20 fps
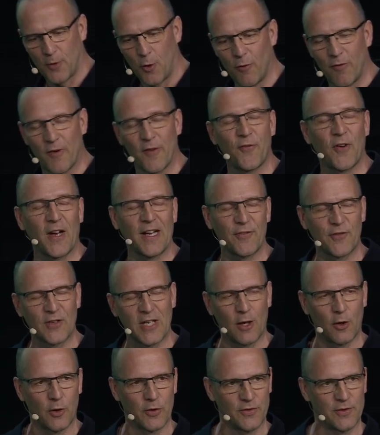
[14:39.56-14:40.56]
over
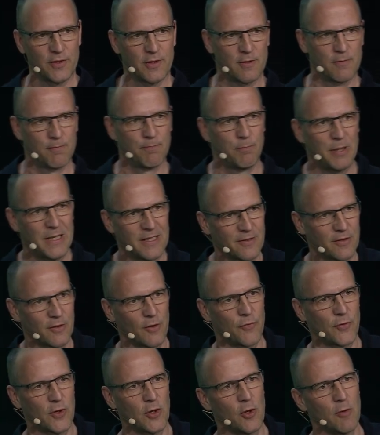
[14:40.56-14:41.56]
5,000 pieces
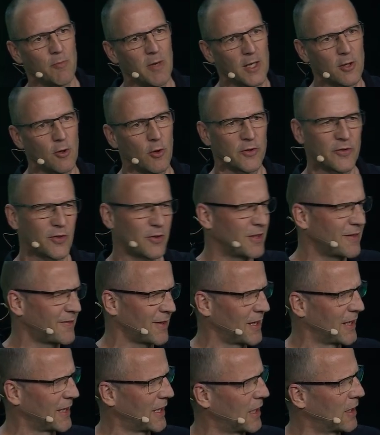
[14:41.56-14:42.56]
of QML code. So these
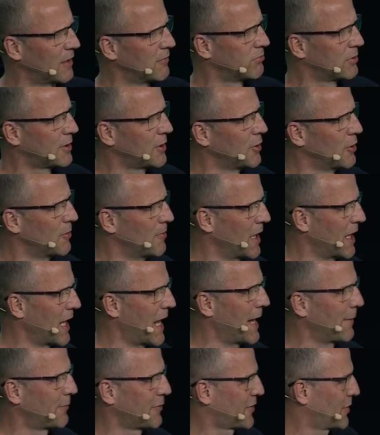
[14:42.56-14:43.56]
are little QML
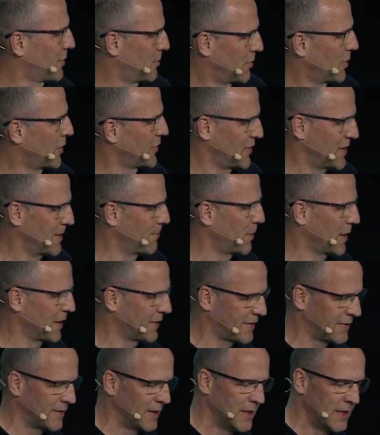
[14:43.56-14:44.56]
apps or
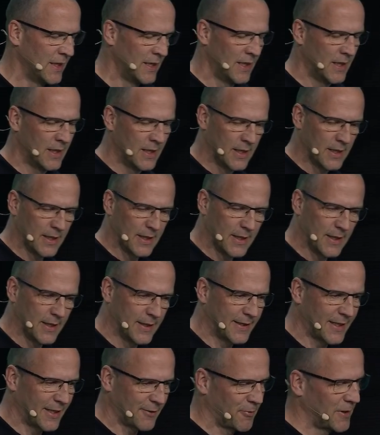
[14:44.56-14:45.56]
snippets
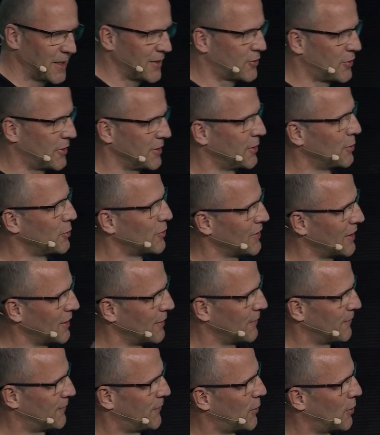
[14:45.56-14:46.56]
that we are
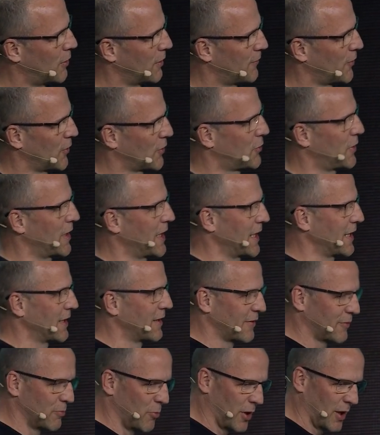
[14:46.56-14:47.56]
using for training
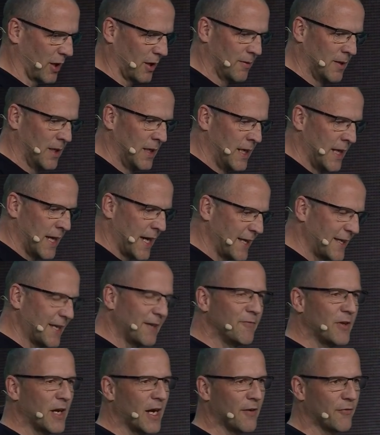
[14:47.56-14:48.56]
this model. And
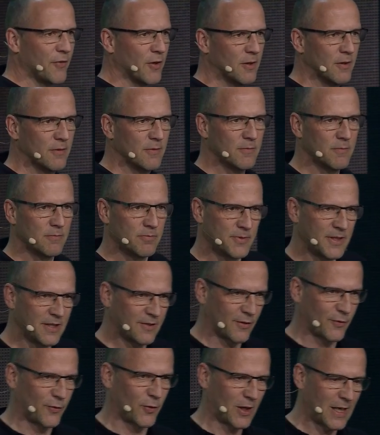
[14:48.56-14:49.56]
then we have this
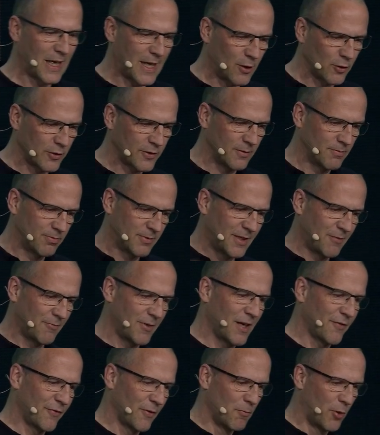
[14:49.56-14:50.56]
is for cloud. Then we
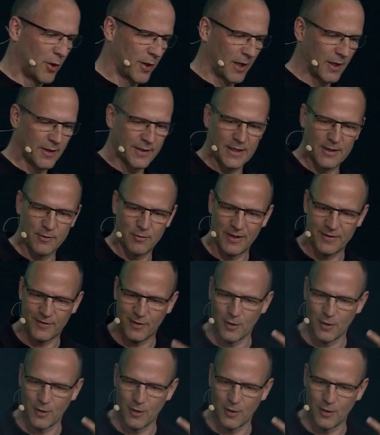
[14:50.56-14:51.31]
have a model that runs